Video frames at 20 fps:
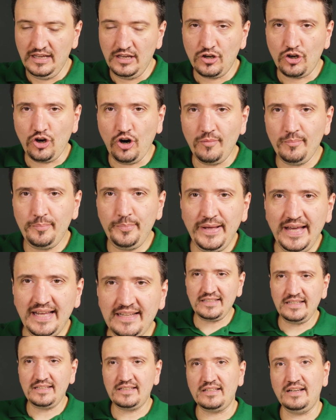
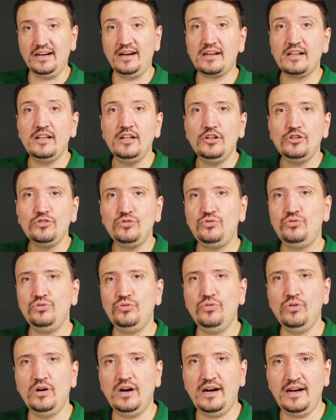competitor
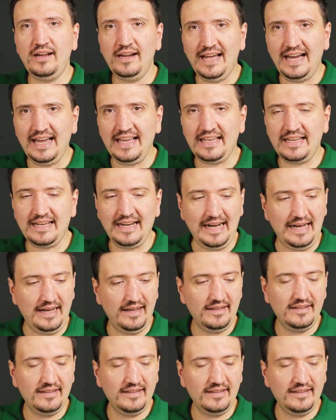to a Leica.